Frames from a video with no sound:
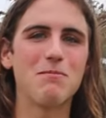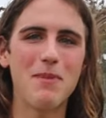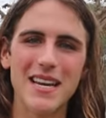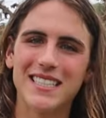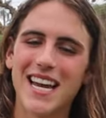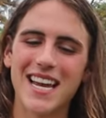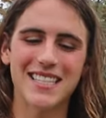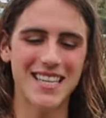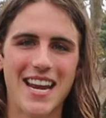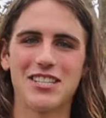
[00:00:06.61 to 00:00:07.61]
big
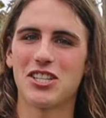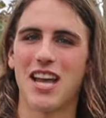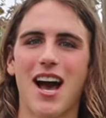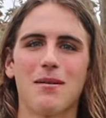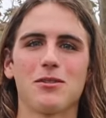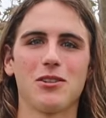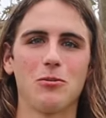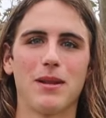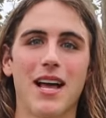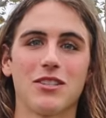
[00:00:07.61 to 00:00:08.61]
days, and it's just an
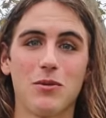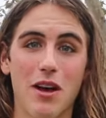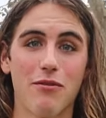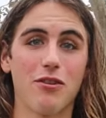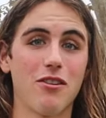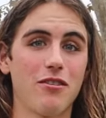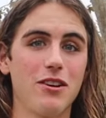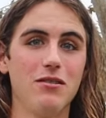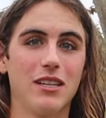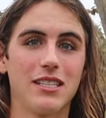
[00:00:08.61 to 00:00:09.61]
absolute blast. So without further
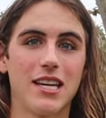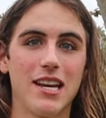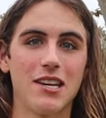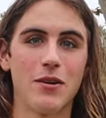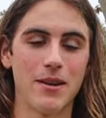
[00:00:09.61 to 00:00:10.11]
ado, let's get into it.